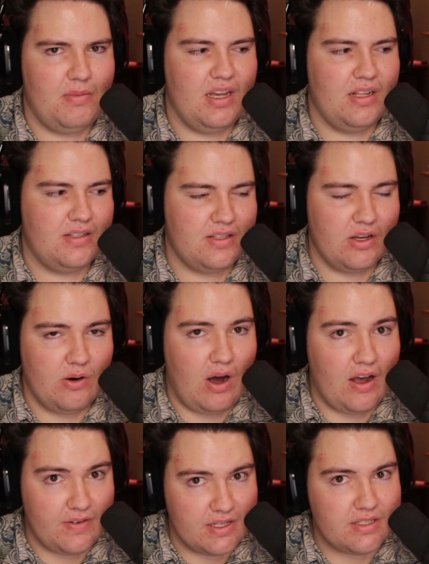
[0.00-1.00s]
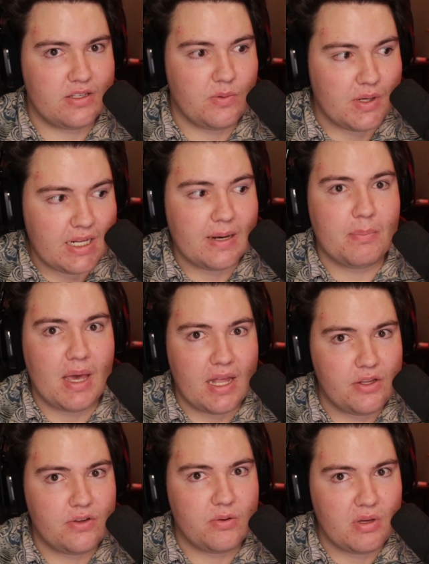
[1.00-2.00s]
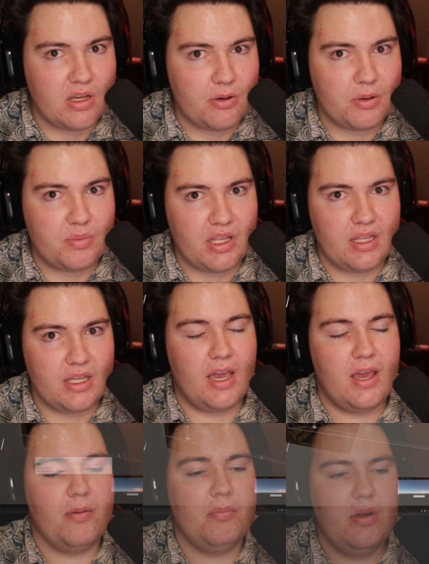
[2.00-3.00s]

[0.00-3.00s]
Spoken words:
And so obviously we need a menu to be able to play the game.